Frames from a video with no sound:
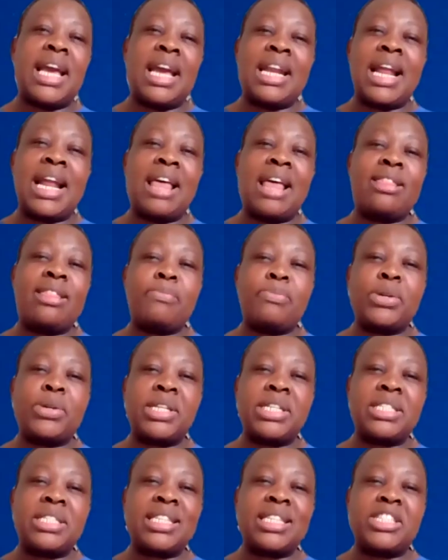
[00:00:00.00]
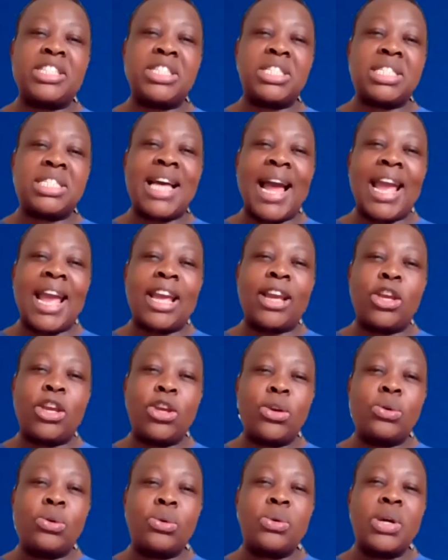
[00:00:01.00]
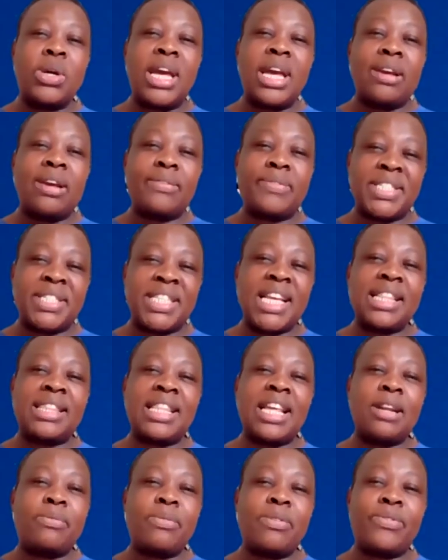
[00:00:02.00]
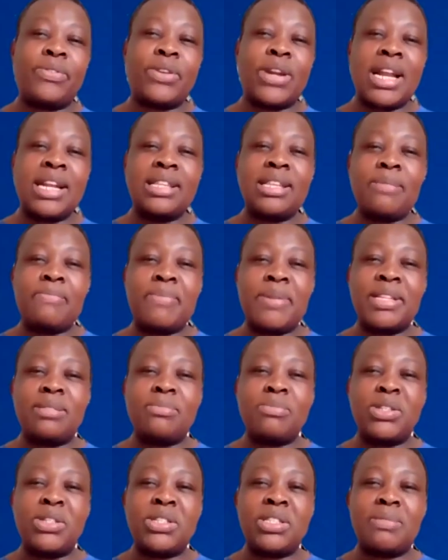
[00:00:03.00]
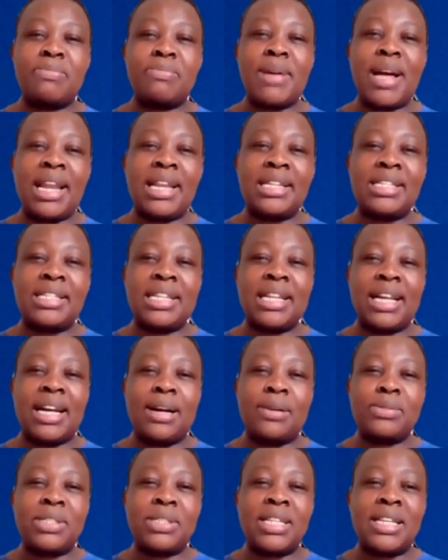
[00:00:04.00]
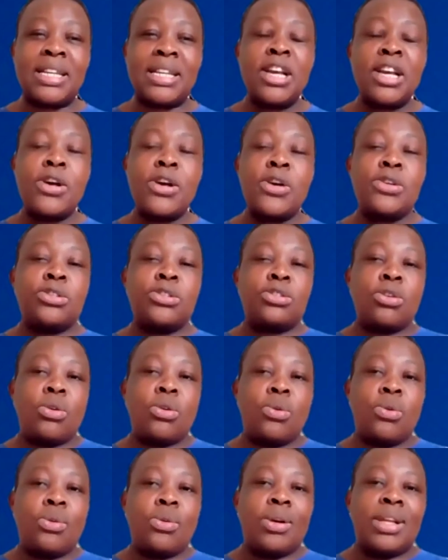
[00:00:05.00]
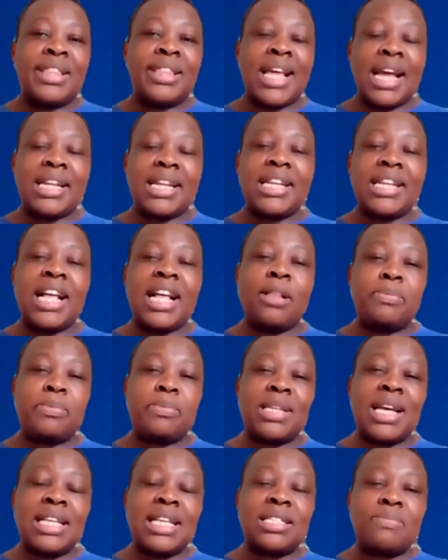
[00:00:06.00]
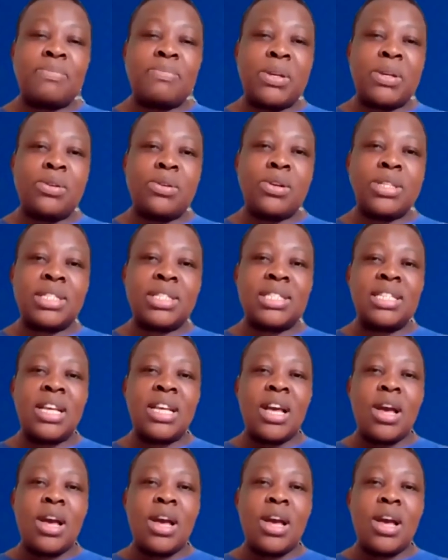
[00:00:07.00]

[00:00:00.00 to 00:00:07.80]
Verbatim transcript: and other bodies such as IQ have said that we've run the best municipality in Gauteng. So that helps us because